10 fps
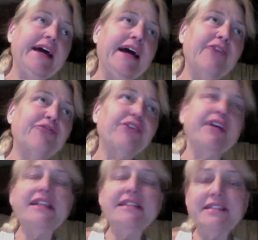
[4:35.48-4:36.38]
For
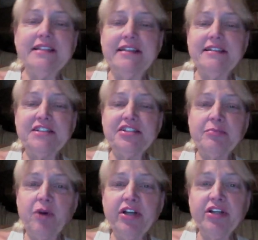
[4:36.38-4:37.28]
instance, the
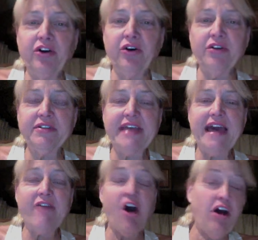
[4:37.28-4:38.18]
SMART goals
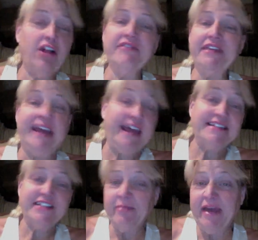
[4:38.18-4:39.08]
have all of the
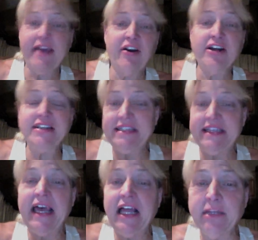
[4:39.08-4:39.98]

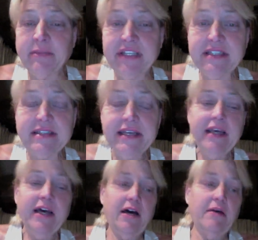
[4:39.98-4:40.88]
SMART elements.
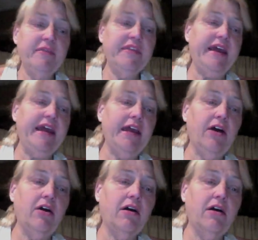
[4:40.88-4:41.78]
They
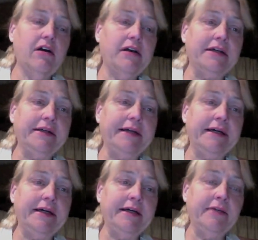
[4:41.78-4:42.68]

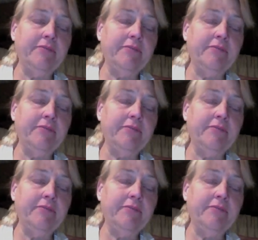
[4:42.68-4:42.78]
are